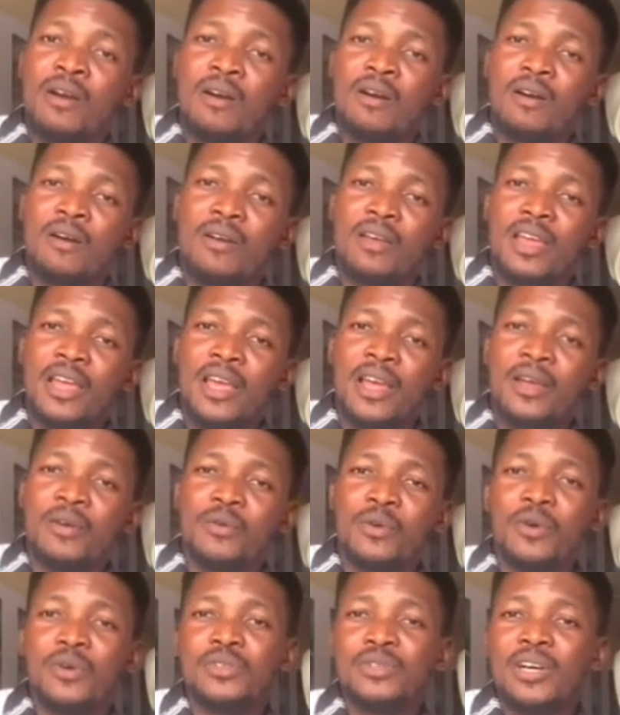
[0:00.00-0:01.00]
Okay,
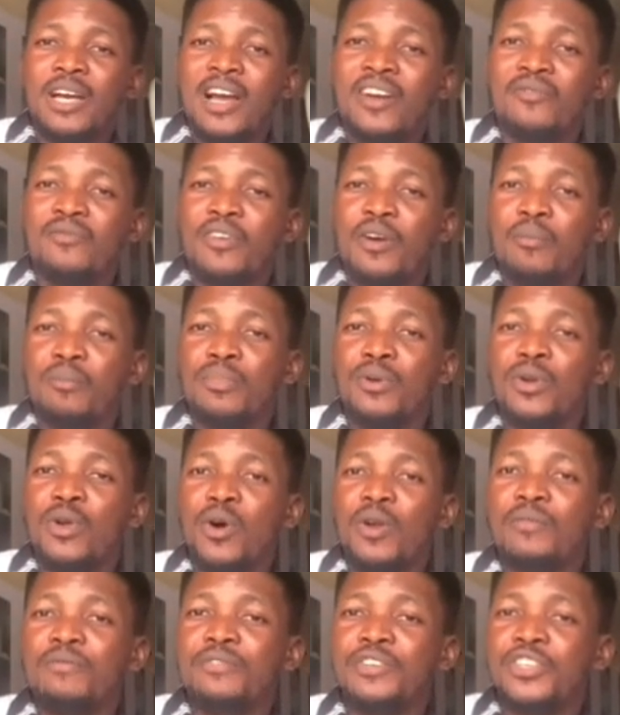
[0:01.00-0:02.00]
we also have
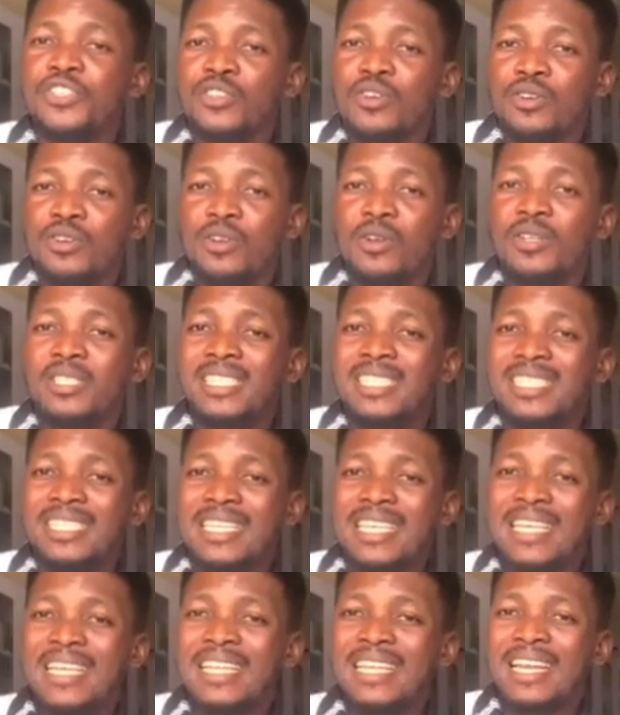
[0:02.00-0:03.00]
blurred vision, not
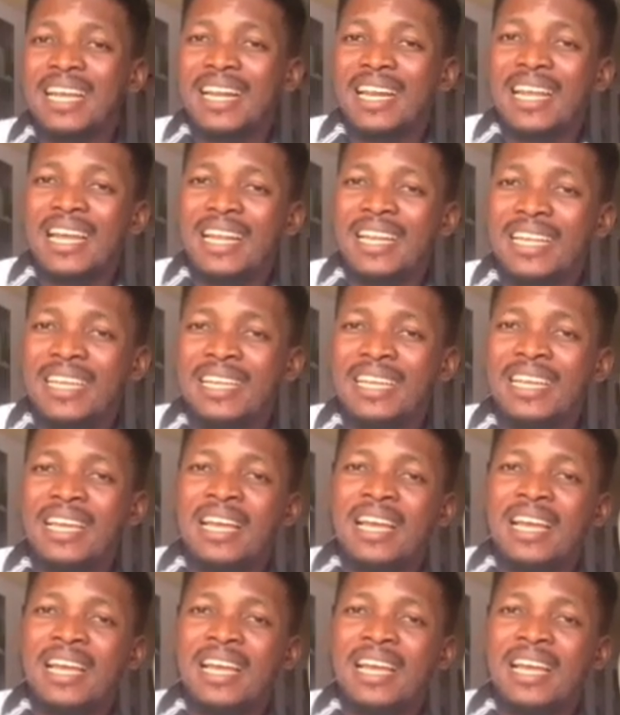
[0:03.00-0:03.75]
seeing clearly,